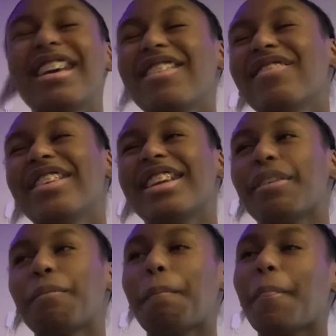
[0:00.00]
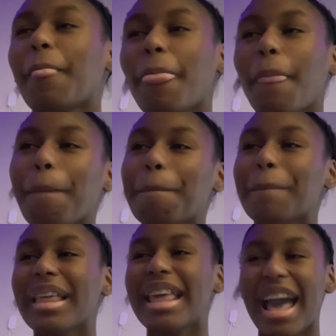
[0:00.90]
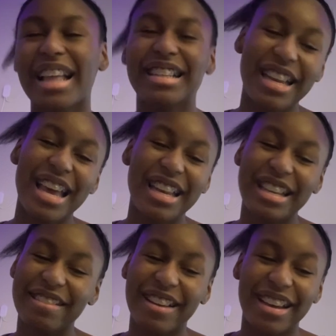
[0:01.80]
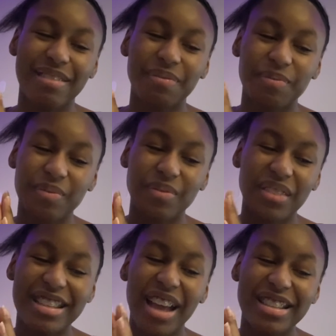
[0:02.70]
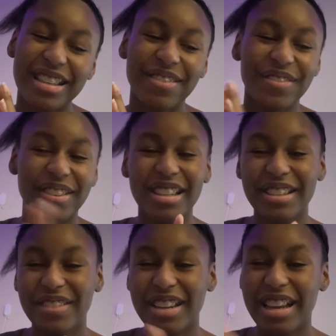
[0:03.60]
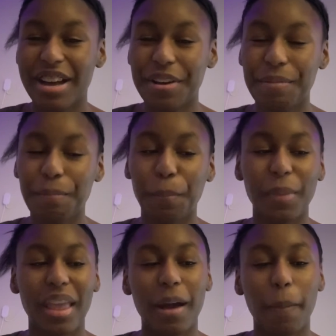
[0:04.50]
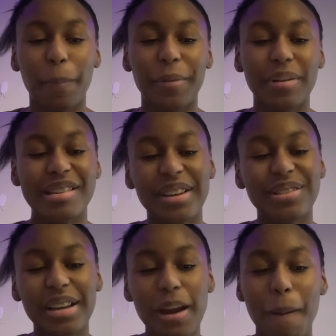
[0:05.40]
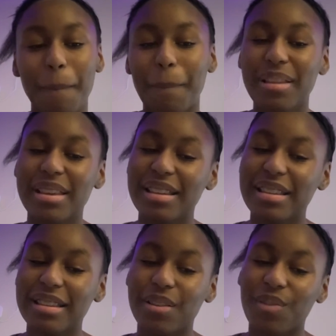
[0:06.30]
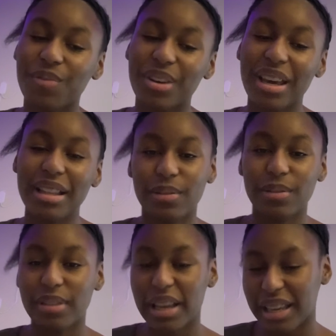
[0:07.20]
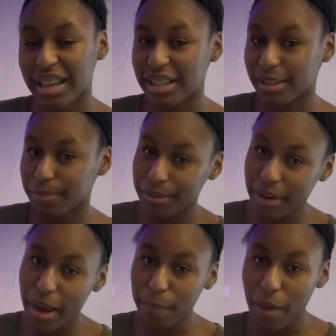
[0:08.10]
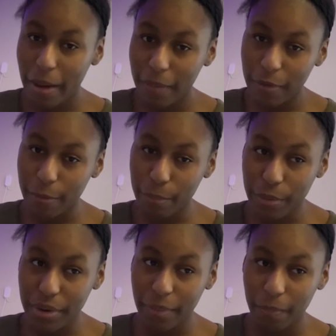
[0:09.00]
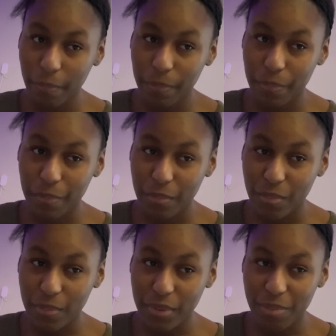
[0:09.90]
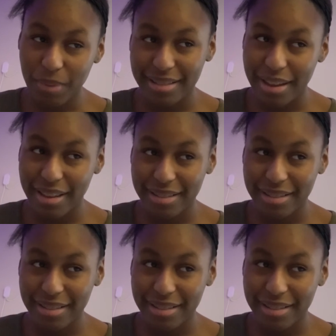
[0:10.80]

But yeah, anyway, that's it for this video. I hope you enjoyed. Please don't forget to like and subscribe for more of my